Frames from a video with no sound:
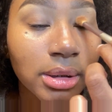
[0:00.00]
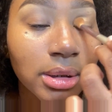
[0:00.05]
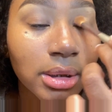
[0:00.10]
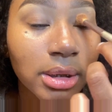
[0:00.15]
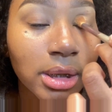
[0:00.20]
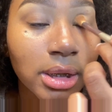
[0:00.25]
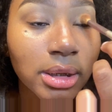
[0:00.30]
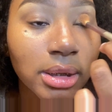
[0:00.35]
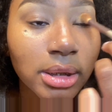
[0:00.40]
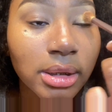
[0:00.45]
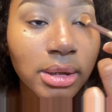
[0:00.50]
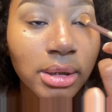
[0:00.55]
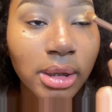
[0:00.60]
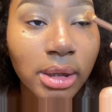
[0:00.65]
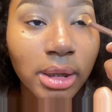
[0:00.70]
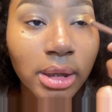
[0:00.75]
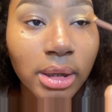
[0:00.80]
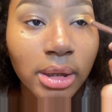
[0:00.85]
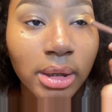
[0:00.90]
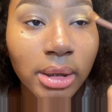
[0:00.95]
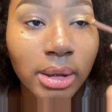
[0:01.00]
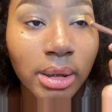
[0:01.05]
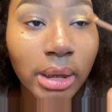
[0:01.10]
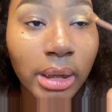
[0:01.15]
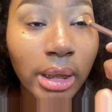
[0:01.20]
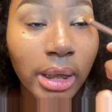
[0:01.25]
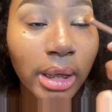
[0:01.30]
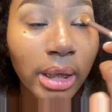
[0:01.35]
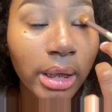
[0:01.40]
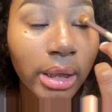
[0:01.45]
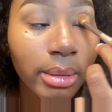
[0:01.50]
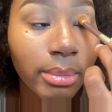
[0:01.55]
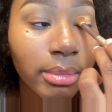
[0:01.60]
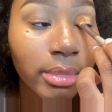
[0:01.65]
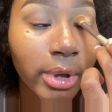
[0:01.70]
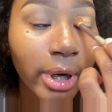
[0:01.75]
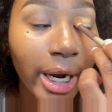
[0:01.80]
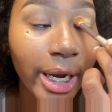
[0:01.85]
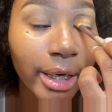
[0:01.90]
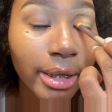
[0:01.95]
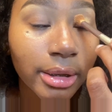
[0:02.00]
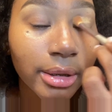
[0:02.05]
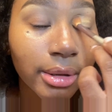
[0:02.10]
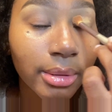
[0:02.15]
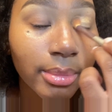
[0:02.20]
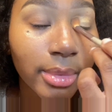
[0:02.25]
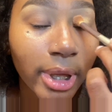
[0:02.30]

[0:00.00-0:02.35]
This is gonna brighten up the